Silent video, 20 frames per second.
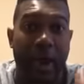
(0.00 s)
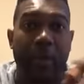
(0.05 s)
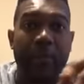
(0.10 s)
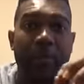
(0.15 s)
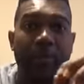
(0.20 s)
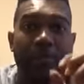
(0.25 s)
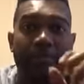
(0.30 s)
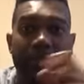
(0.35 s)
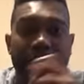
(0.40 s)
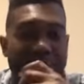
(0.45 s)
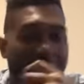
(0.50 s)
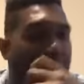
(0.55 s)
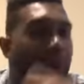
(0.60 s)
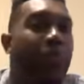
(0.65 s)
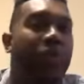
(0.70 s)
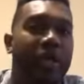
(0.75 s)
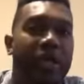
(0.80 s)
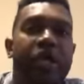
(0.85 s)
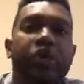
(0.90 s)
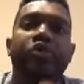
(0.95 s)
I'll, I
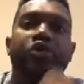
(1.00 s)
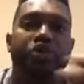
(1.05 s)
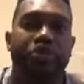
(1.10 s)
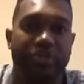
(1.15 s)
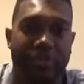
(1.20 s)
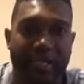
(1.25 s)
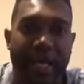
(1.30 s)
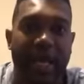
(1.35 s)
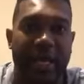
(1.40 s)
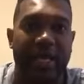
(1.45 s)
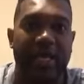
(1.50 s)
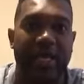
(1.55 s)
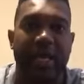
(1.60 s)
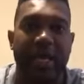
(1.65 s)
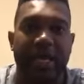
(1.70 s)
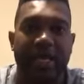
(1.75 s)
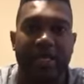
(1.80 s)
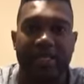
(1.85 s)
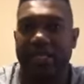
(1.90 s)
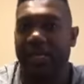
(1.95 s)
want to hear what you say
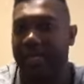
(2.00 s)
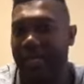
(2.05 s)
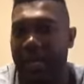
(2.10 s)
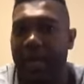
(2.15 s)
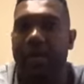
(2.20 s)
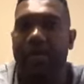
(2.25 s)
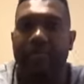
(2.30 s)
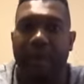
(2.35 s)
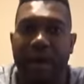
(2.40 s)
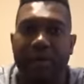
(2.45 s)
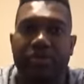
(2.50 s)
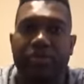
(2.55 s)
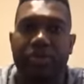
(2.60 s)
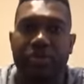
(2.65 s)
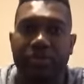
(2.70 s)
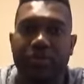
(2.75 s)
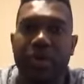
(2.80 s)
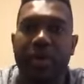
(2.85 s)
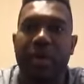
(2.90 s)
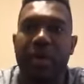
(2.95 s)
because I care about you,